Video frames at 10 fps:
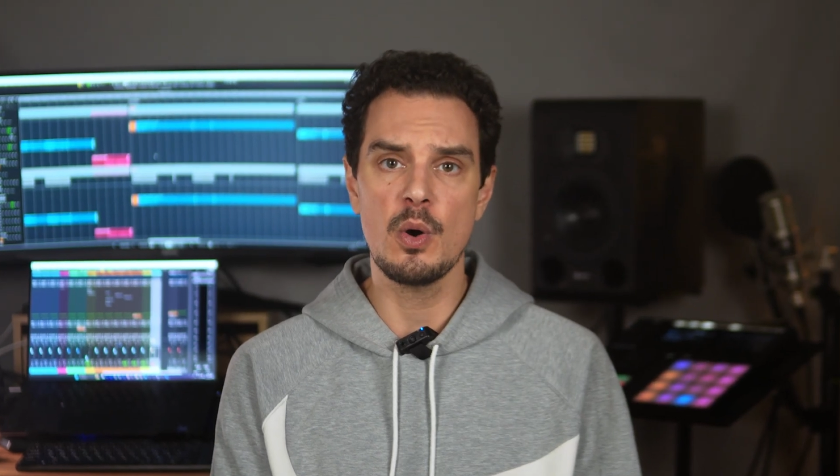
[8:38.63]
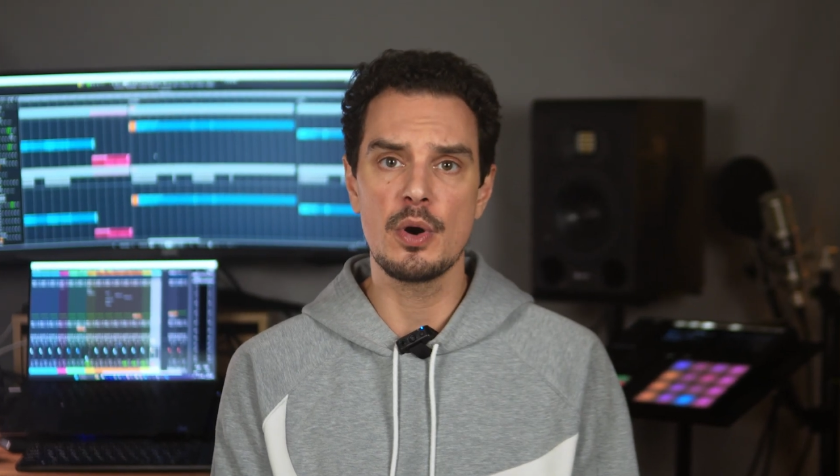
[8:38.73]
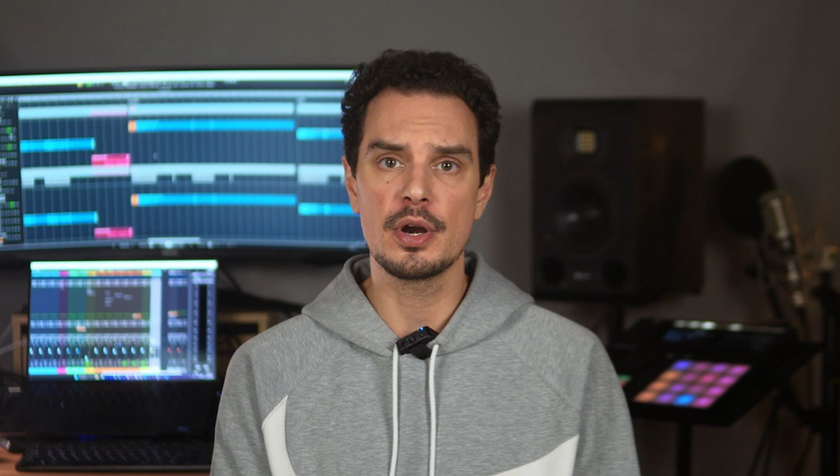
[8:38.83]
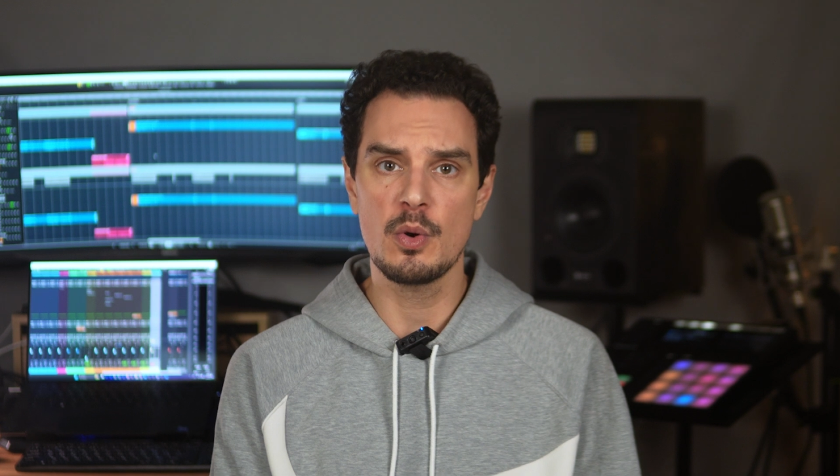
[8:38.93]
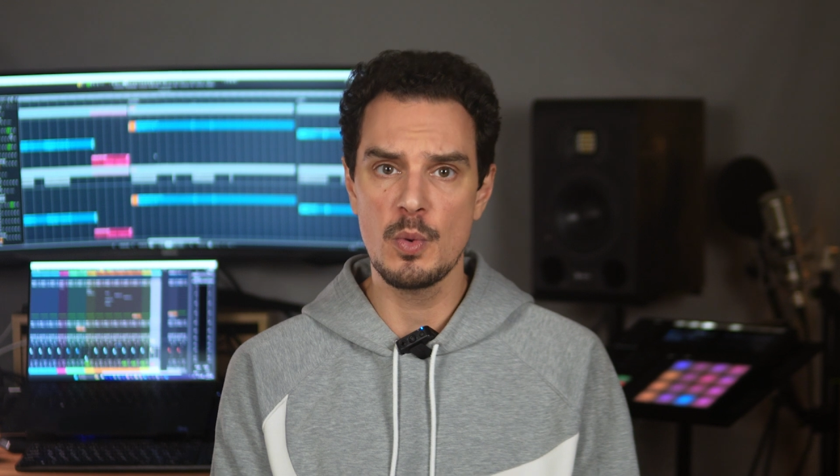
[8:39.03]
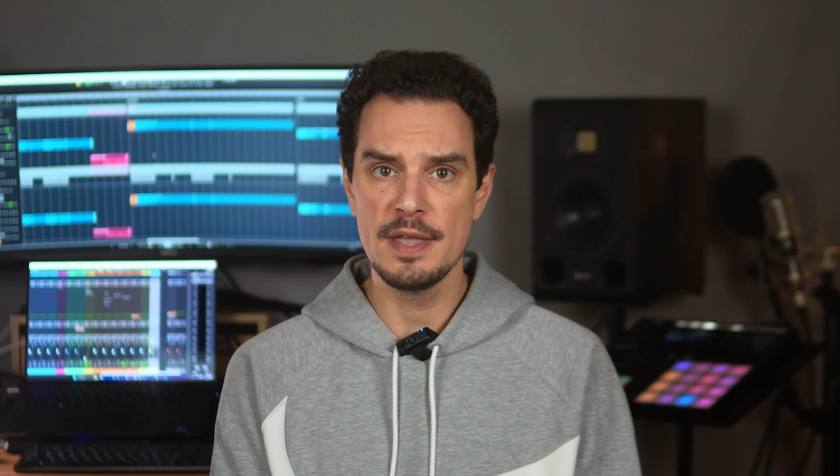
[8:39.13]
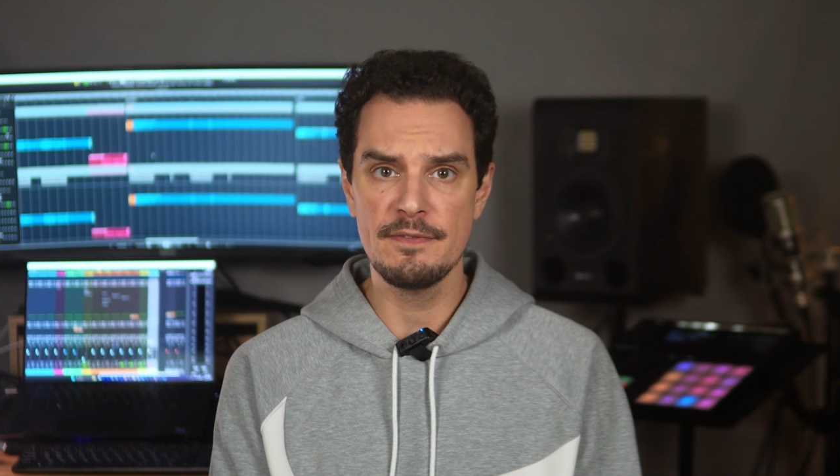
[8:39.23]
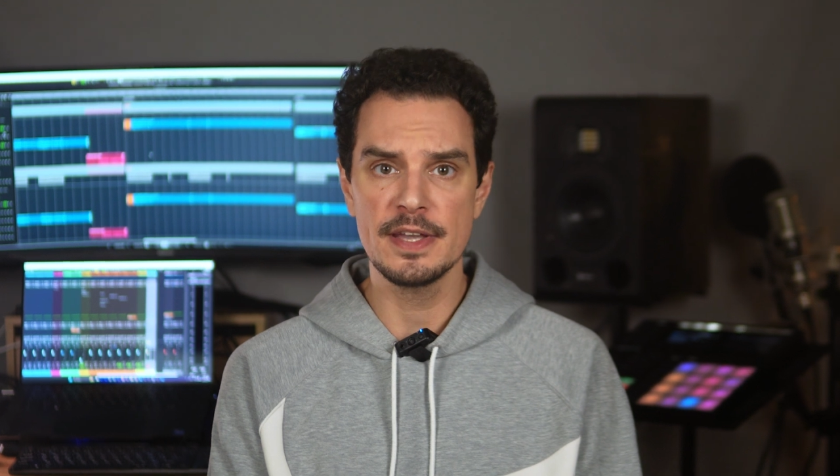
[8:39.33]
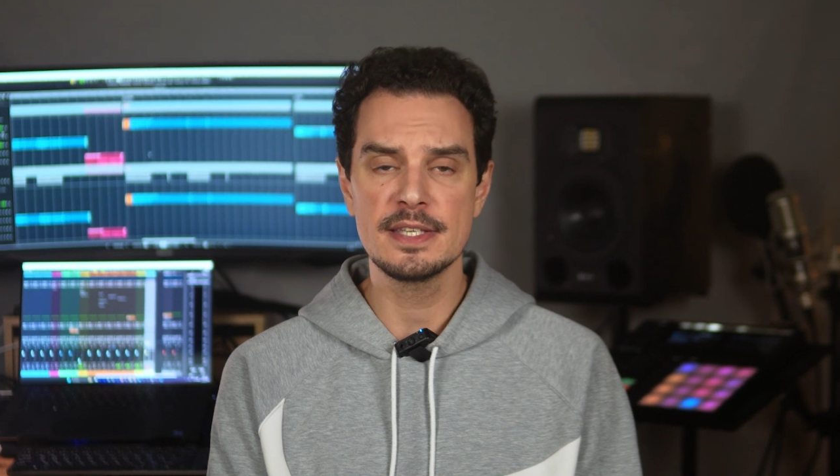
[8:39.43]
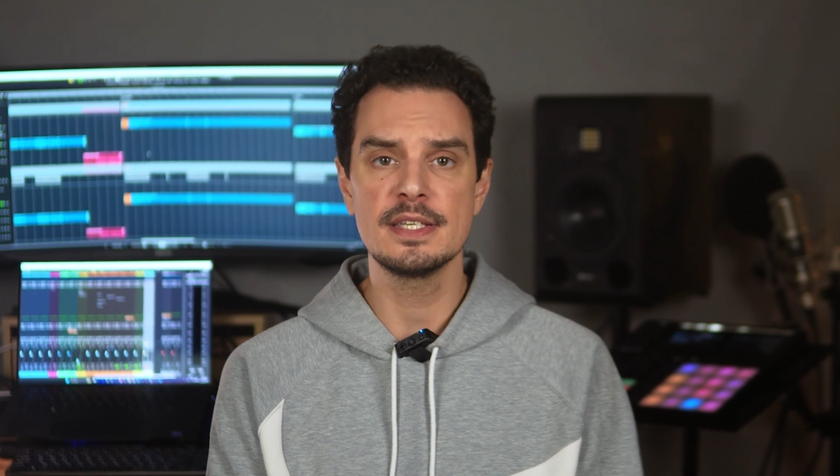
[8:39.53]
or quick
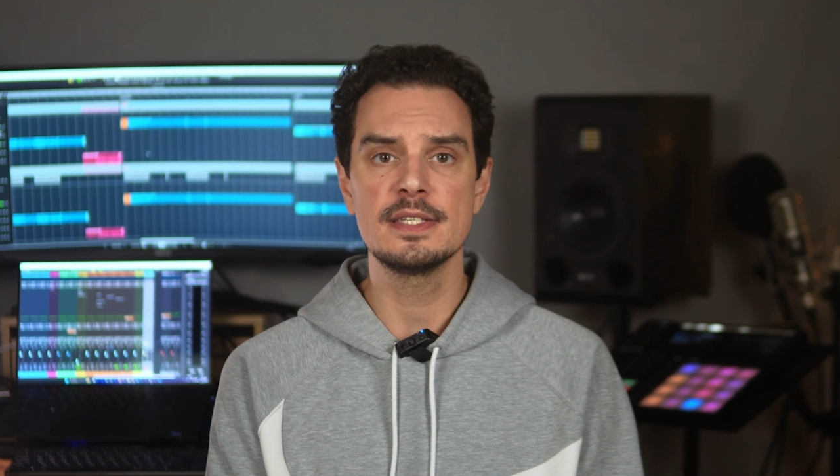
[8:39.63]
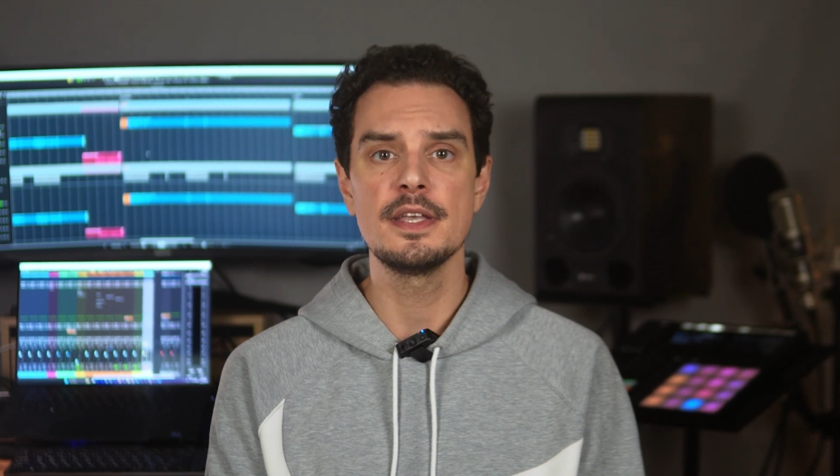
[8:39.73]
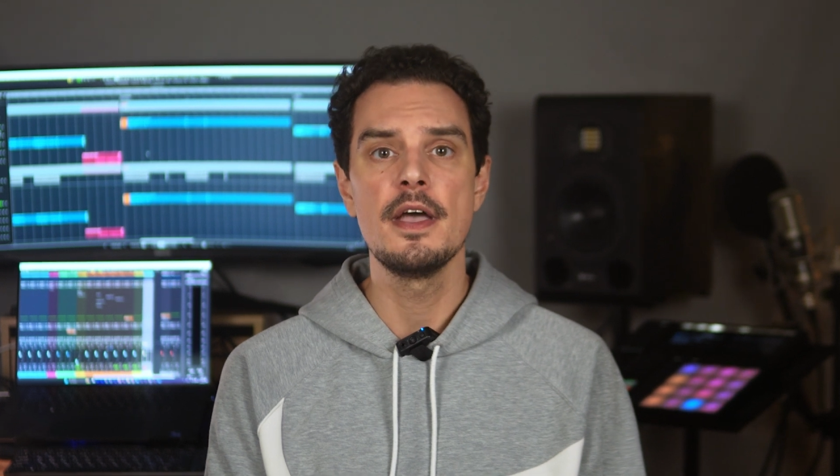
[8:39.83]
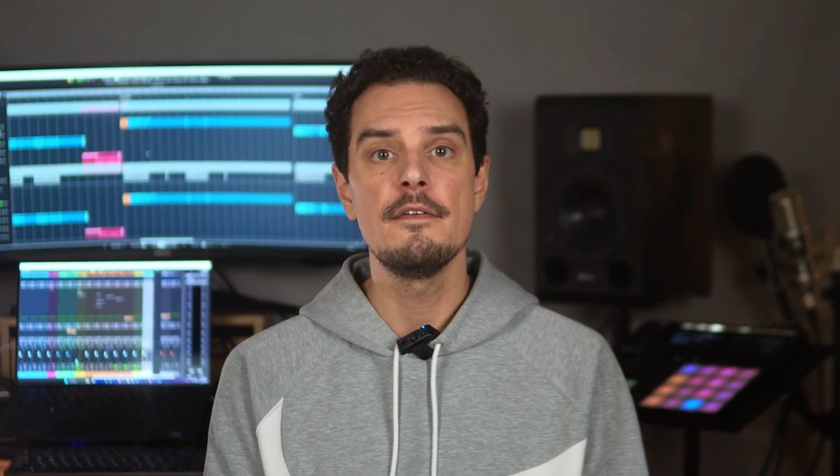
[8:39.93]
fixes,